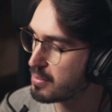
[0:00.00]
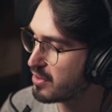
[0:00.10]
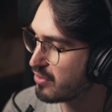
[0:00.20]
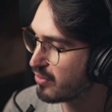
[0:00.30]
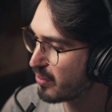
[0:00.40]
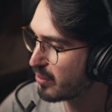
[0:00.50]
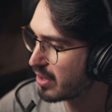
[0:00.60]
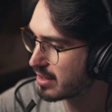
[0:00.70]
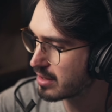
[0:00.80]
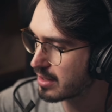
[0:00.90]
before.
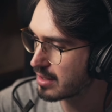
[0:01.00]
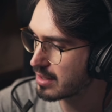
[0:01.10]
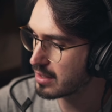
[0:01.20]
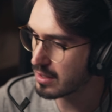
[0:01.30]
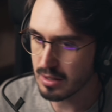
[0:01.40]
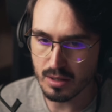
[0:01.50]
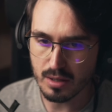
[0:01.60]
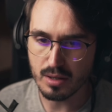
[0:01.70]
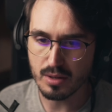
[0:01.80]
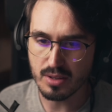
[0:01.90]
I think
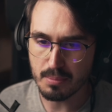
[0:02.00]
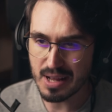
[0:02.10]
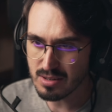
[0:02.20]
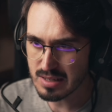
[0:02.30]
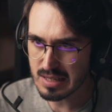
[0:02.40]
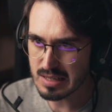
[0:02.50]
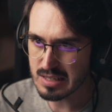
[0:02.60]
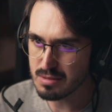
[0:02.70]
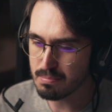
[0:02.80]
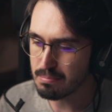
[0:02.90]
the melody
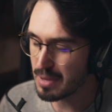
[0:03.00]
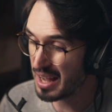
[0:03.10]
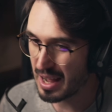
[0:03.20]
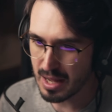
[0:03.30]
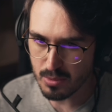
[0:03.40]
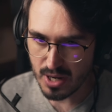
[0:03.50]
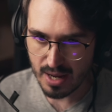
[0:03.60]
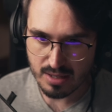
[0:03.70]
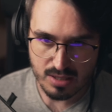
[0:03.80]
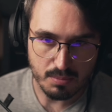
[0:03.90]
is
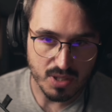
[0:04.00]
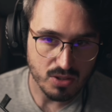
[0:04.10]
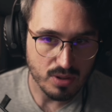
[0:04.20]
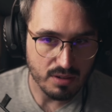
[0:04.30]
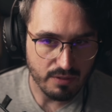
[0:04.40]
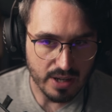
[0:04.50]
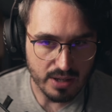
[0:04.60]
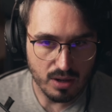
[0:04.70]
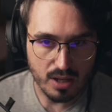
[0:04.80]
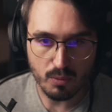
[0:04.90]
harmonized in between
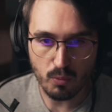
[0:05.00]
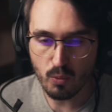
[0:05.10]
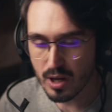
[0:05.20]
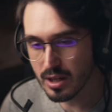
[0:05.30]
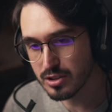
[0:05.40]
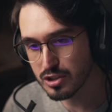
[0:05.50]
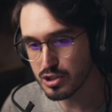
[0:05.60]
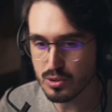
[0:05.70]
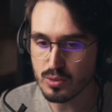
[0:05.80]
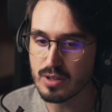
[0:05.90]
violin 1,
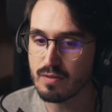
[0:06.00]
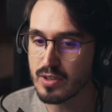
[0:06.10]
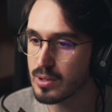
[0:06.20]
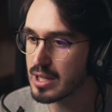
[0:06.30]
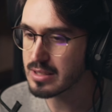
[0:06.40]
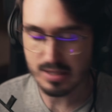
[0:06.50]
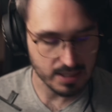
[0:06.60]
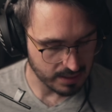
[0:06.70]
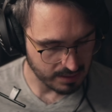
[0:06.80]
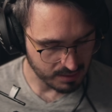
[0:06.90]
2, and violas,
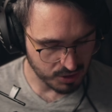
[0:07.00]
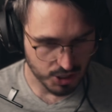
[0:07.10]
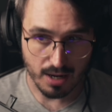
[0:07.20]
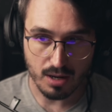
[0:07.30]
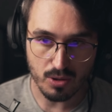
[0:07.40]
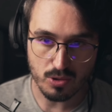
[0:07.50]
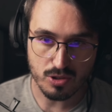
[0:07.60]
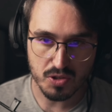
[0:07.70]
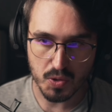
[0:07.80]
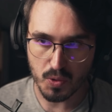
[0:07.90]
and
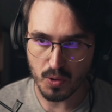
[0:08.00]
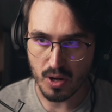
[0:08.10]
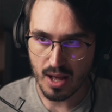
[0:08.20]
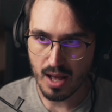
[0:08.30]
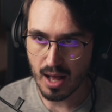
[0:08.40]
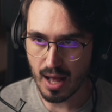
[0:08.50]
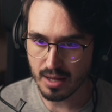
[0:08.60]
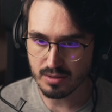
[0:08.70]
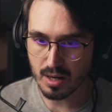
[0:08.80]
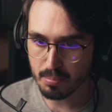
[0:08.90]
cellos go
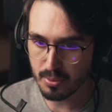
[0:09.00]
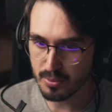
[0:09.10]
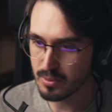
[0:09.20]
higher up,